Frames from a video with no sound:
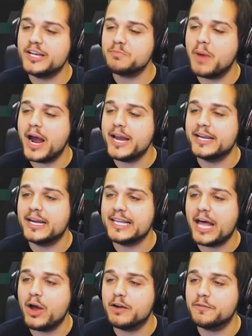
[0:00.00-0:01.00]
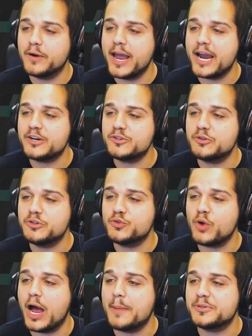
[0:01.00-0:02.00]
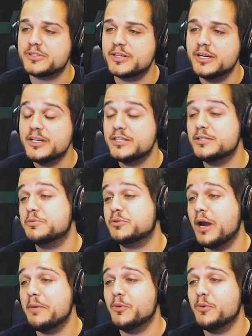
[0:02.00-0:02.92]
mining, allowing for extra drops. Subscribe to the